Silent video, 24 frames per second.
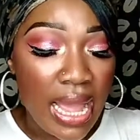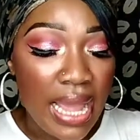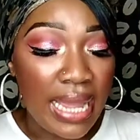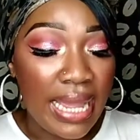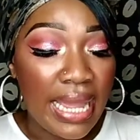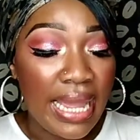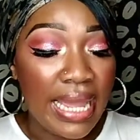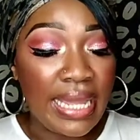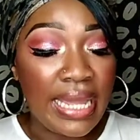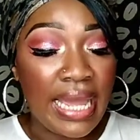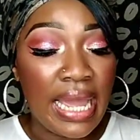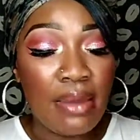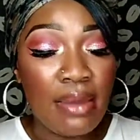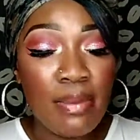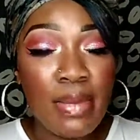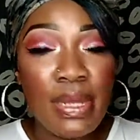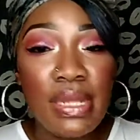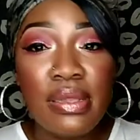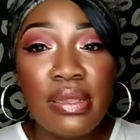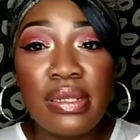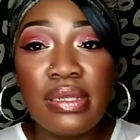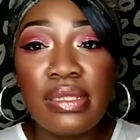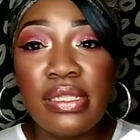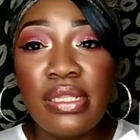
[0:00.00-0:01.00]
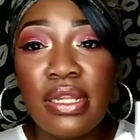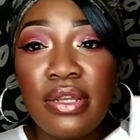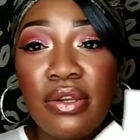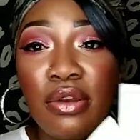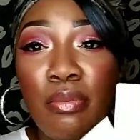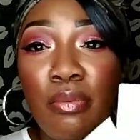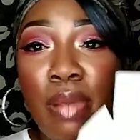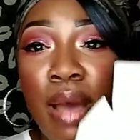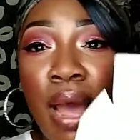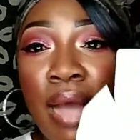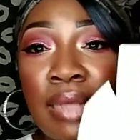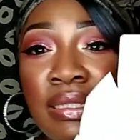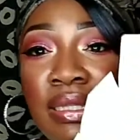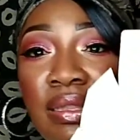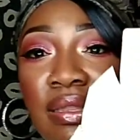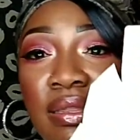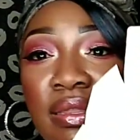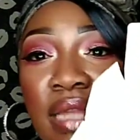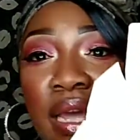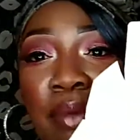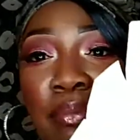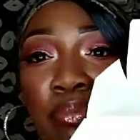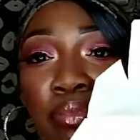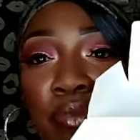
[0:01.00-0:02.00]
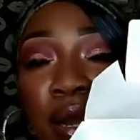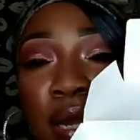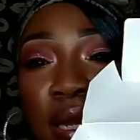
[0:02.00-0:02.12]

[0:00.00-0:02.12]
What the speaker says: it came in this little box, and they